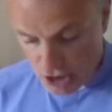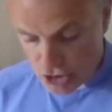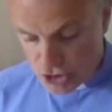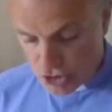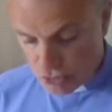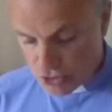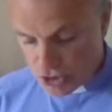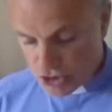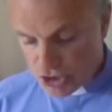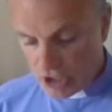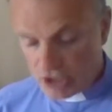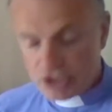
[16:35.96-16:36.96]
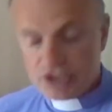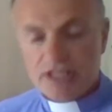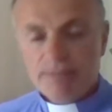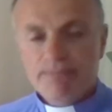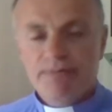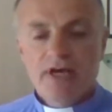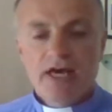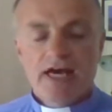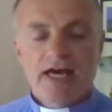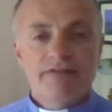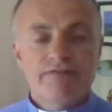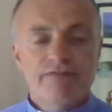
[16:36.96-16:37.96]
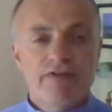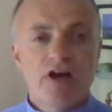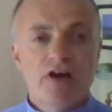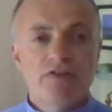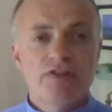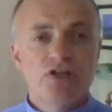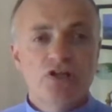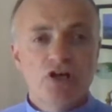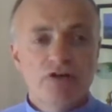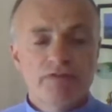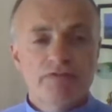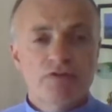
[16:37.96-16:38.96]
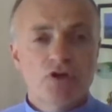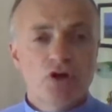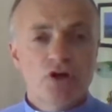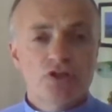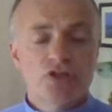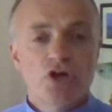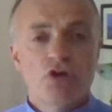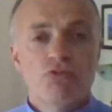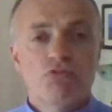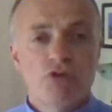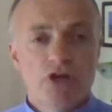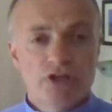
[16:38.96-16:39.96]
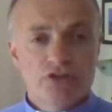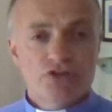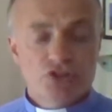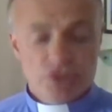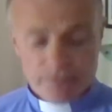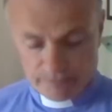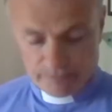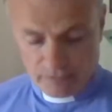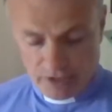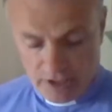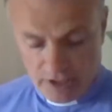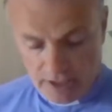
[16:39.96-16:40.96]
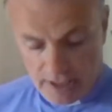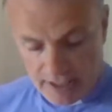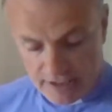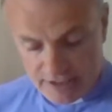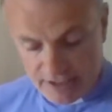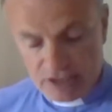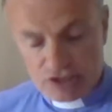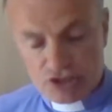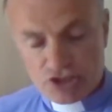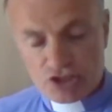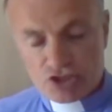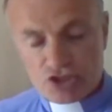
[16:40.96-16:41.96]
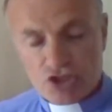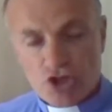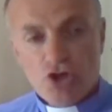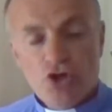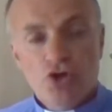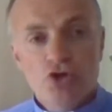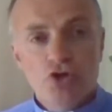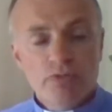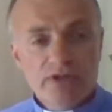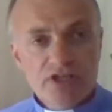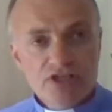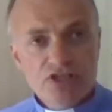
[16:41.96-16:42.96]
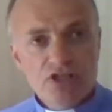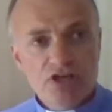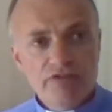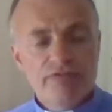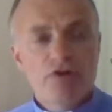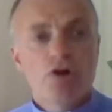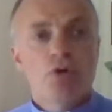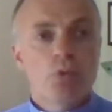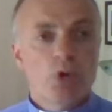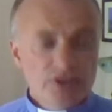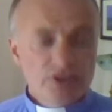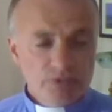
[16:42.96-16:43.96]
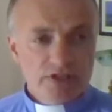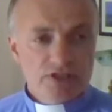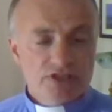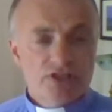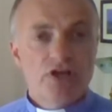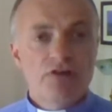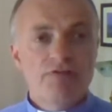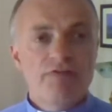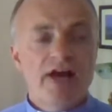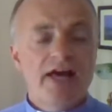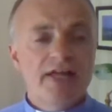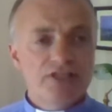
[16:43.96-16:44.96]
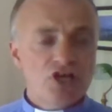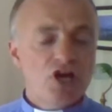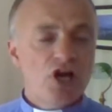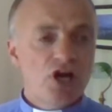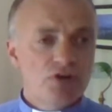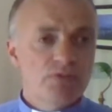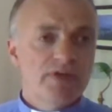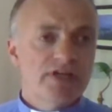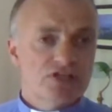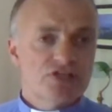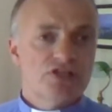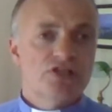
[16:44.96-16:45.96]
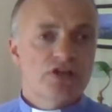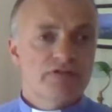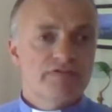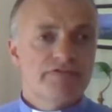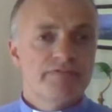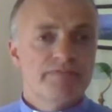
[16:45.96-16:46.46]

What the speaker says: shows us how deep and far the love of God runs. It tells us who we are to love, what we are to love, and how we are to love.